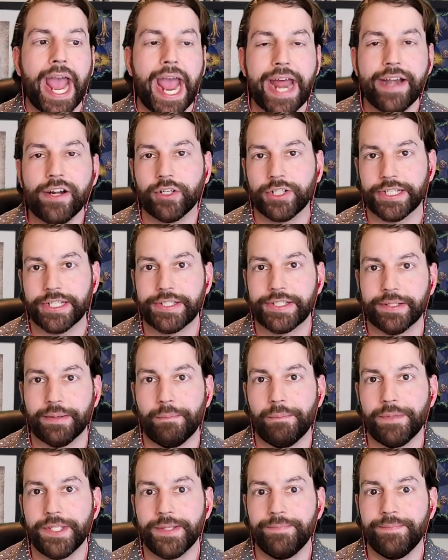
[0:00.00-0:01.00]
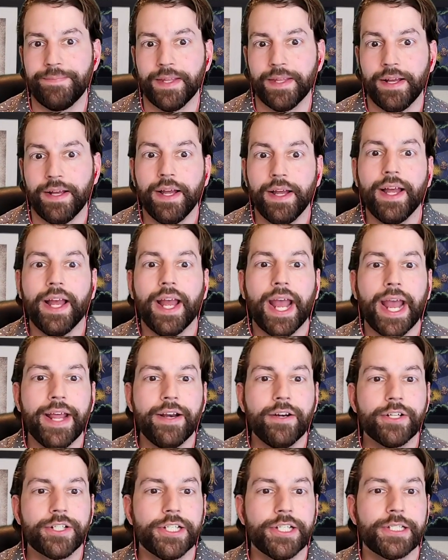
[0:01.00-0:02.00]
Enersystems.
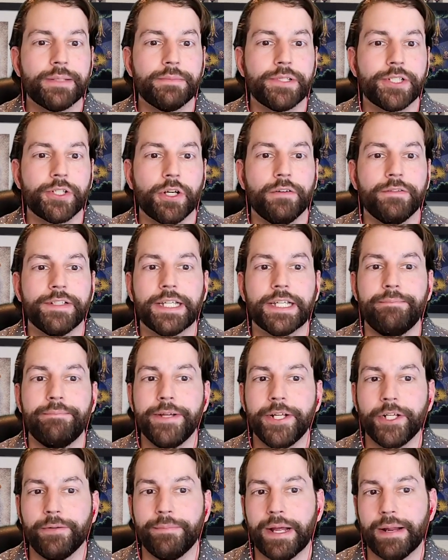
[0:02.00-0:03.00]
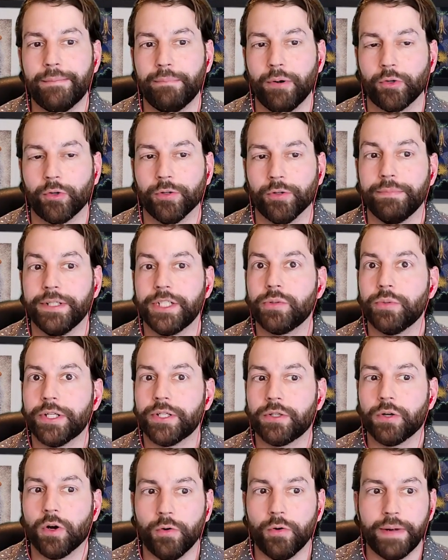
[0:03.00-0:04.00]
Enersystems serves as a middleman broker between
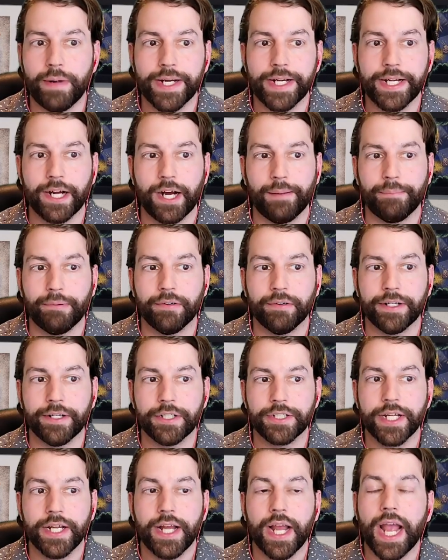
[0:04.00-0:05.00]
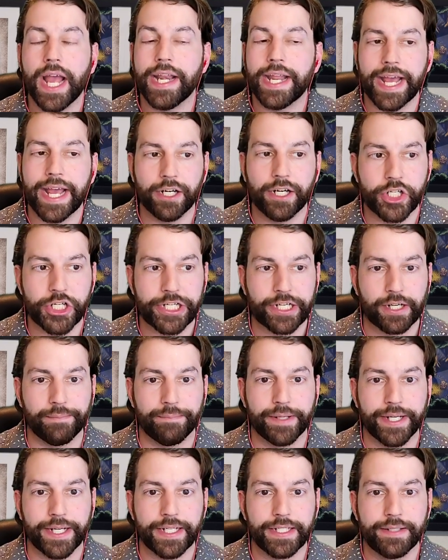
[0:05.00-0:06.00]
coal mining operators and energy
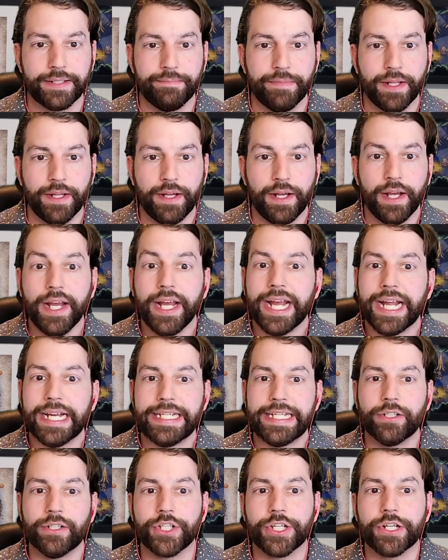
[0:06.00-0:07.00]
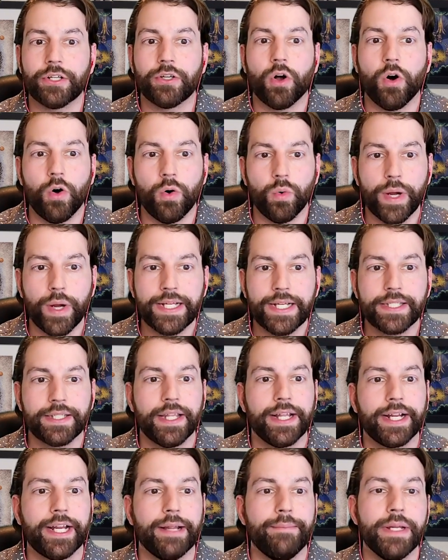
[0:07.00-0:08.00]
companies. It deals in coal waste
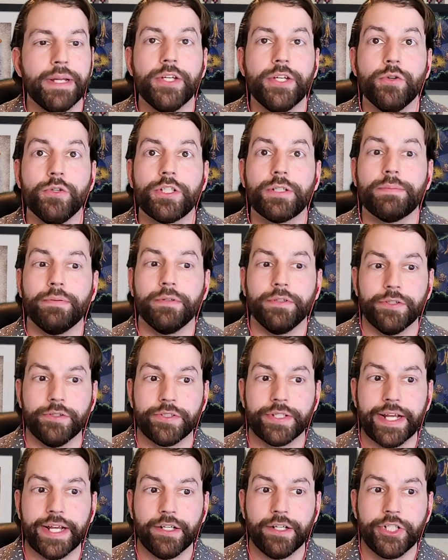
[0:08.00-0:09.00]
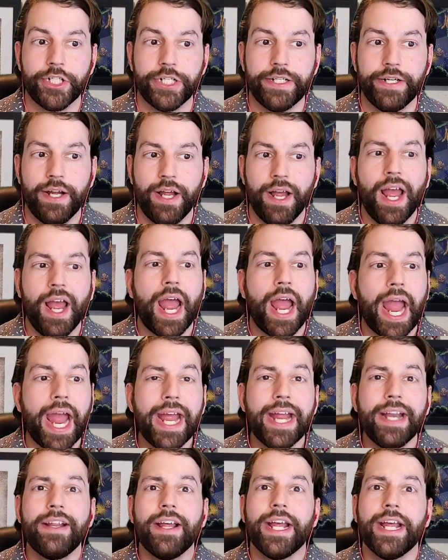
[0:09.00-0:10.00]
that can be used to produce energy,
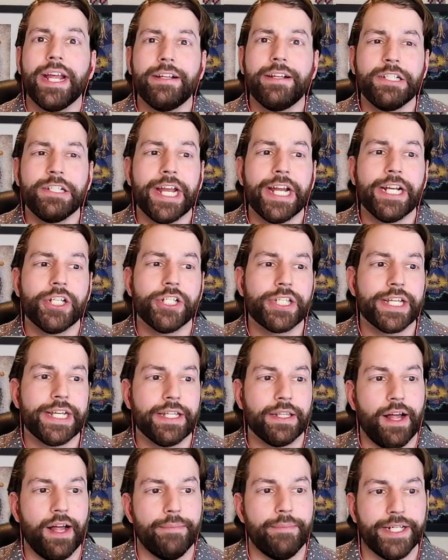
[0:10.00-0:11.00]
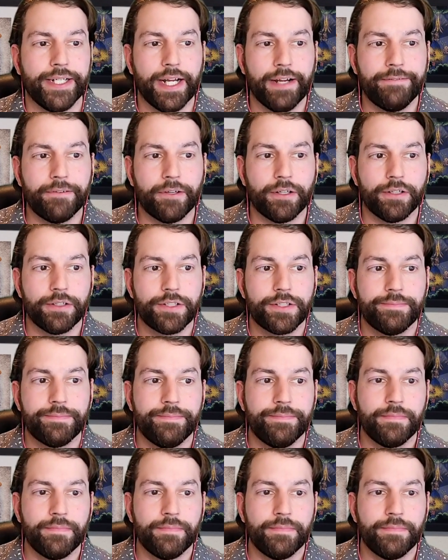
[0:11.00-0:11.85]
and it engages in lobbying efforts.